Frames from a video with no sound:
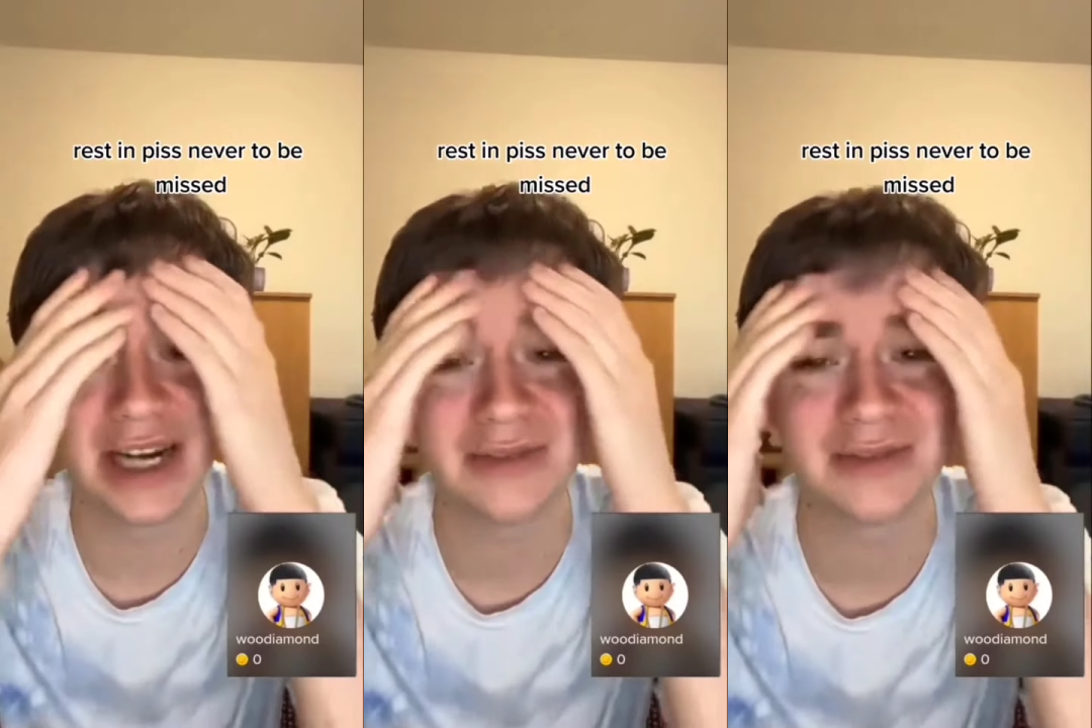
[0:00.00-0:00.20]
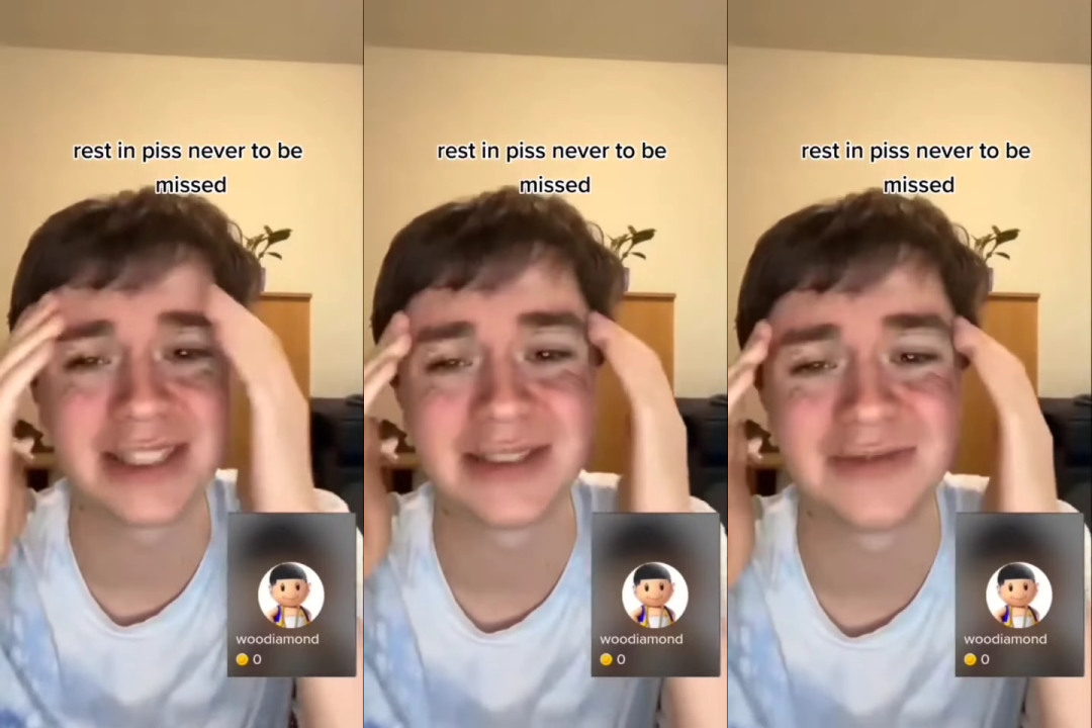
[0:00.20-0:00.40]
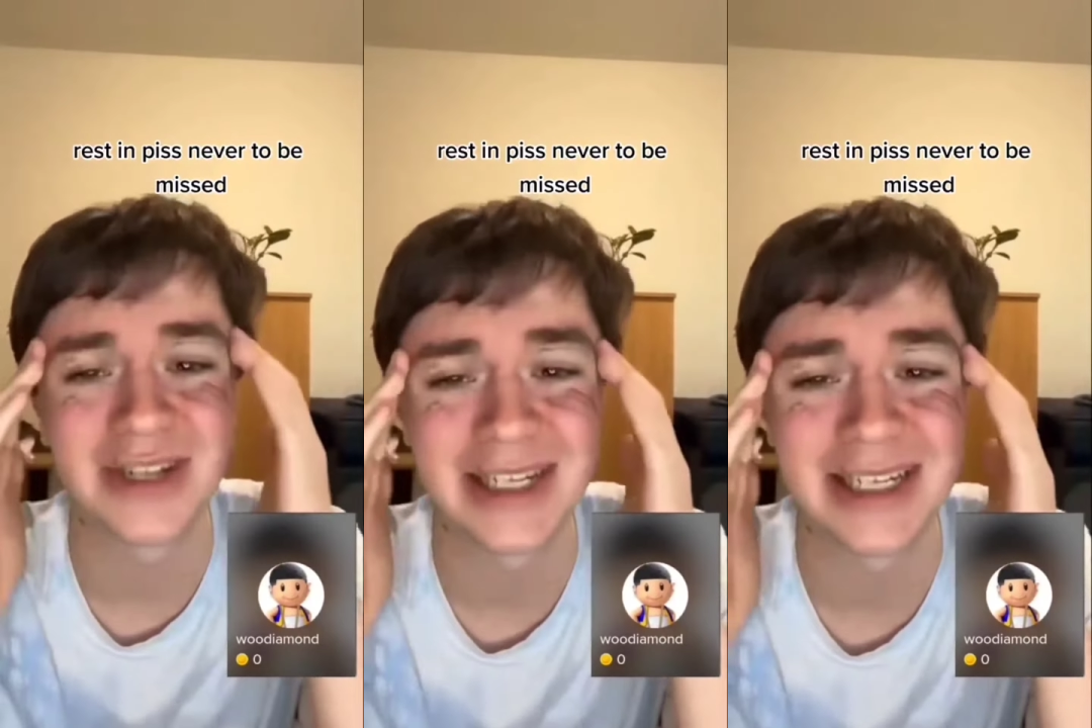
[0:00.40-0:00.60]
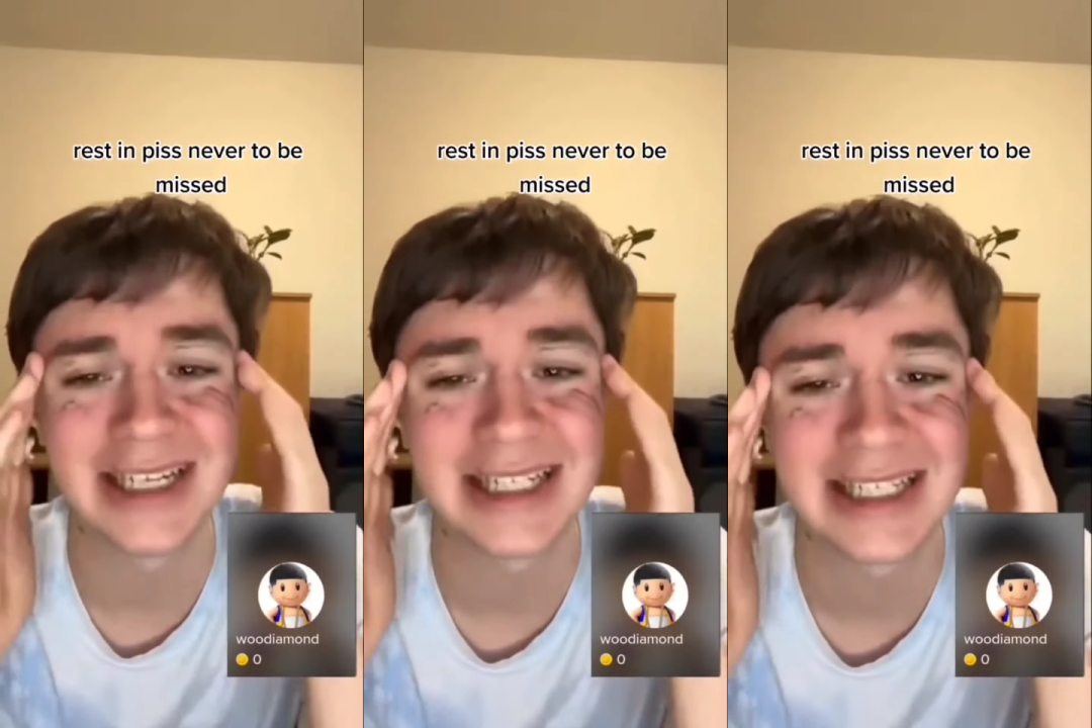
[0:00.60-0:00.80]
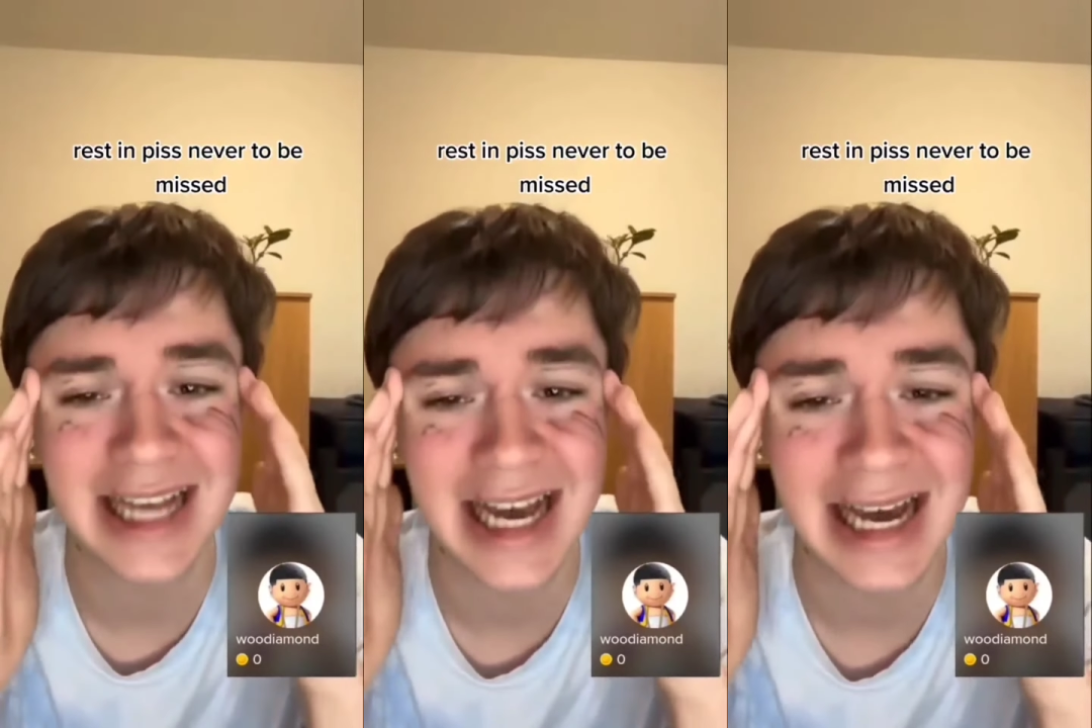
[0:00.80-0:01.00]
and it was
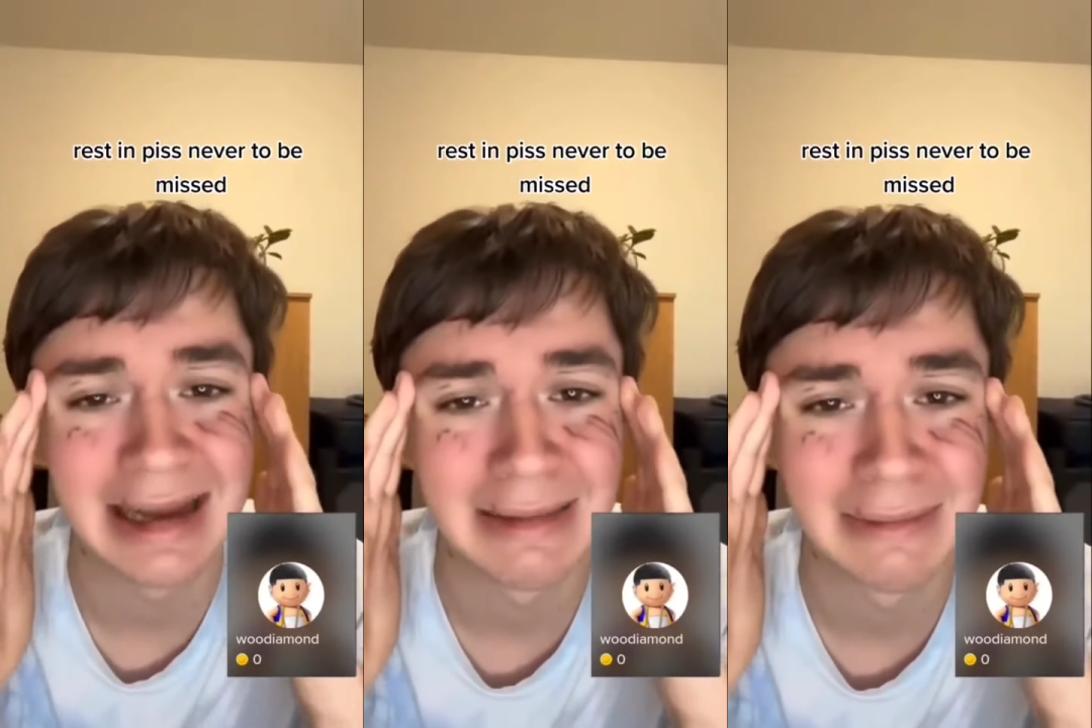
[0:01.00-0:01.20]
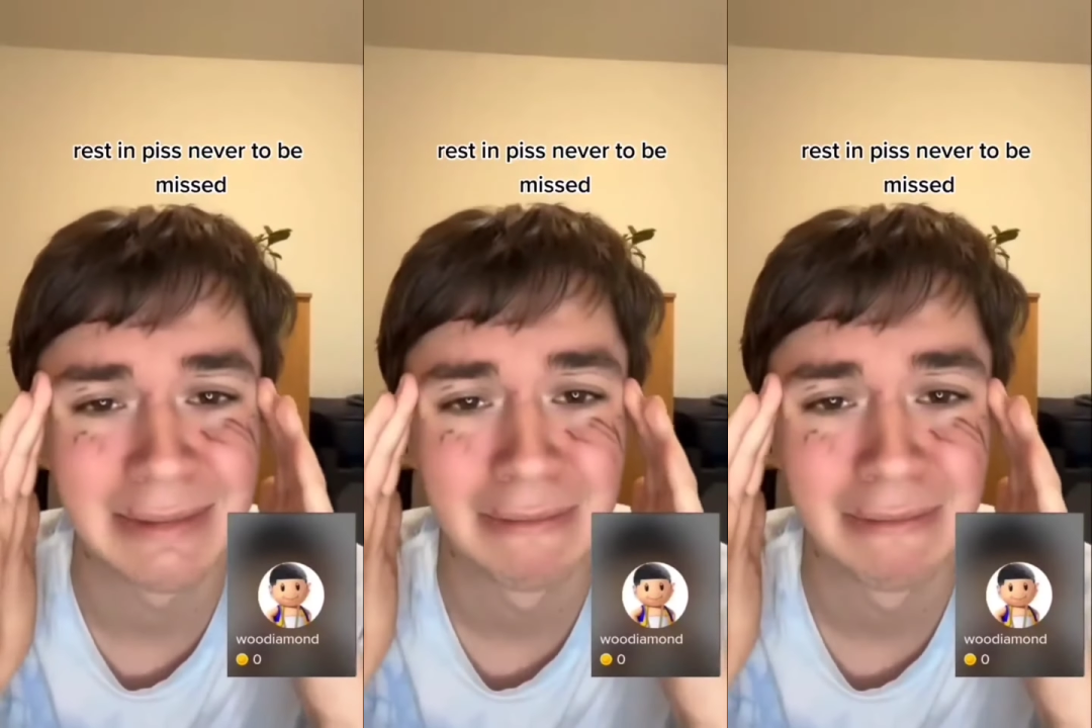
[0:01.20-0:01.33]
really sad.